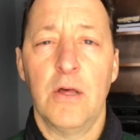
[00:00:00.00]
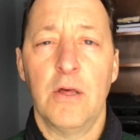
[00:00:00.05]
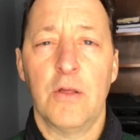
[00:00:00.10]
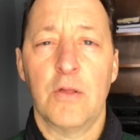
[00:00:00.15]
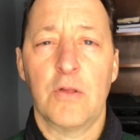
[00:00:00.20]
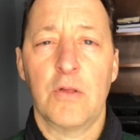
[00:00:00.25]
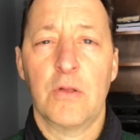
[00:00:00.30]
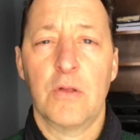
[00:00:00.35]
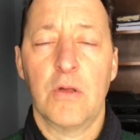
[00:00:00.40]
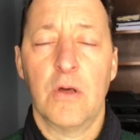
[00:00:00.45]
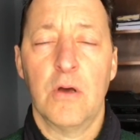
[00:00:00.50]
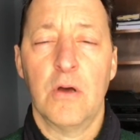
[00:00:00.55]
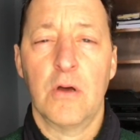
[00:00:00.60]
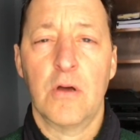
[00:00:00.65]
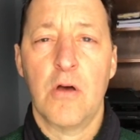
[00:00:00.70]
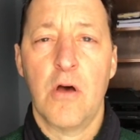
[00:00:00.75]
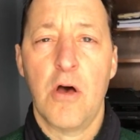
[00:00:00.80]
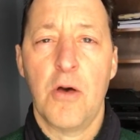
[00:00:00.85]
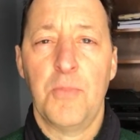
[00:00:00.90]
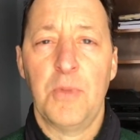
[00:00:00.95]
is uh,
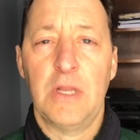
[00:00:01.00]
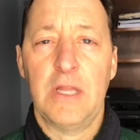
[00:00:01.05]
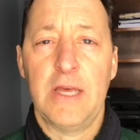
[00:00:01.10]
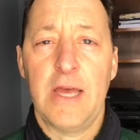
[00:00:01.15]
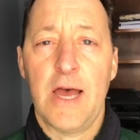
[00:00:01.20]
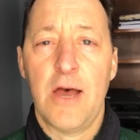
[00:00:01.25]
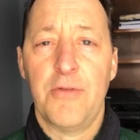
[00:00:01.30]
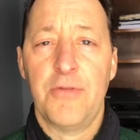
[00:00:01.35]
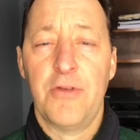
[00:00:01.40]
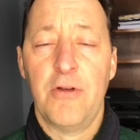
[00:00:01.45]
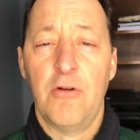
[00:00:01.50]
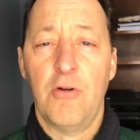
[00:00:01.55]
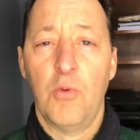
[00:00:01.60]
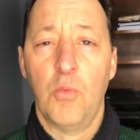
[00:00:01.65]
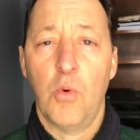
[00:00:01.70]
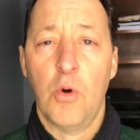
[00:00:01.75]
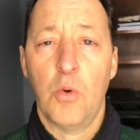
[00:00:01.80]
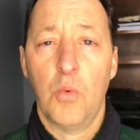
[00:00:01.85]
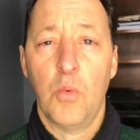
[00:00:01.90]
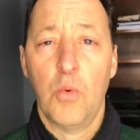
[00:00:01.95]
commonly out there and
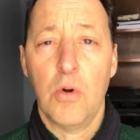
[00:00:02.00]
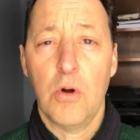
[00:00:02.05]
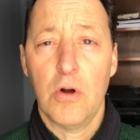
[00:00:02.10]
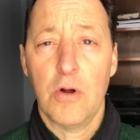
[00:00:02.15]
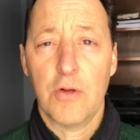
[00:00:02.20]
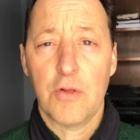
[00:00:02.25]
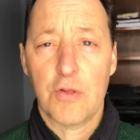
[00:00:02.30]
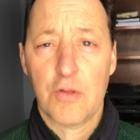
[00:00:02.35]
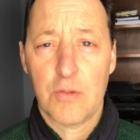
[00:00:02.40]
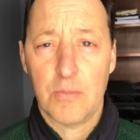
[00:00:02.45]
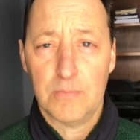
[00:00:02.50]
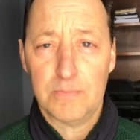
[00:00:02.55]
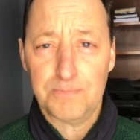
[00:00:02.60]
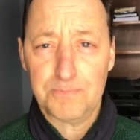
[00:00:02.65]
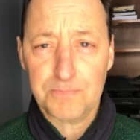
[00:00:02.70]
what works